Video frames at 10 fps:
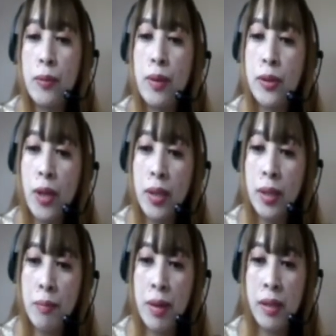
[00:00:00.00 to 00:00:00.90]
talking
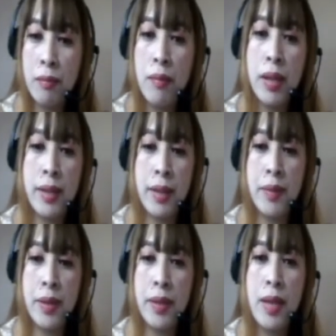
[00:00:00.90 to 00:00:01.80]
about Muslims.
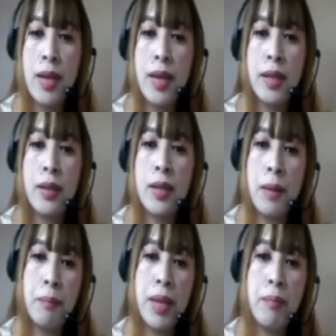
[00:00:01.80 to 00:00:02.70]
To
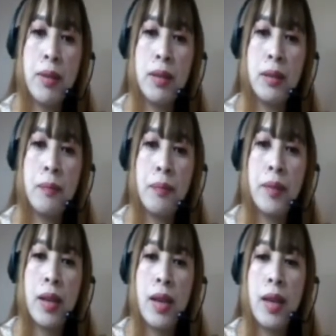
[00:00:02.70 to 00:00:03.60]
some people,
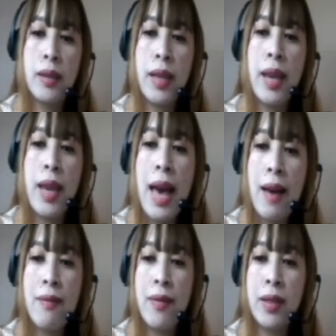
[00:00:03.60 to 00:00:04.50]
they
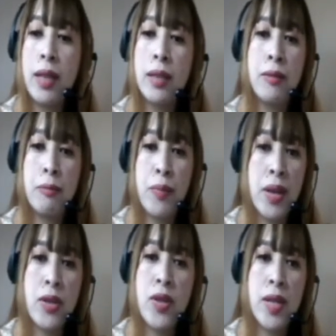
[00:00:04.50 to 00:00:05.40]
have a lot of
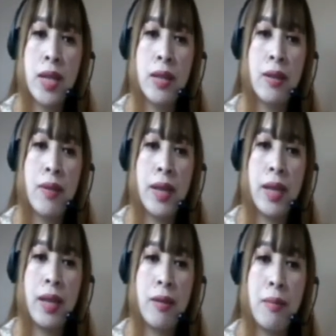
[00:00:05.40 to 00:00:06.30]
prejudices already
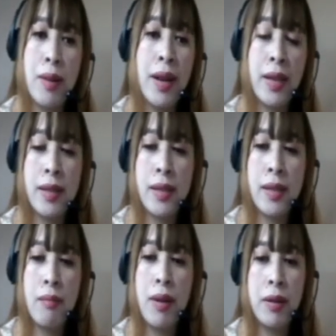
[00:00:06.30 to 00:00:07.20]
in their minds
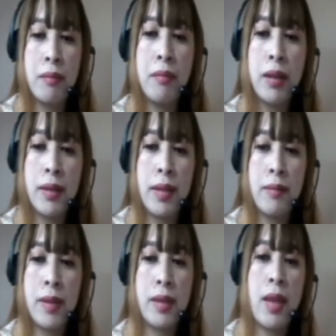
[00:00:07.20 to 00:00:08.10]
about Muslims.
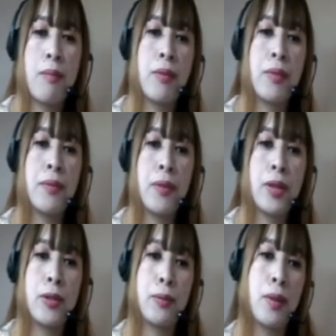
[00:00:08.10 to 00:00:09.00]
They may refer to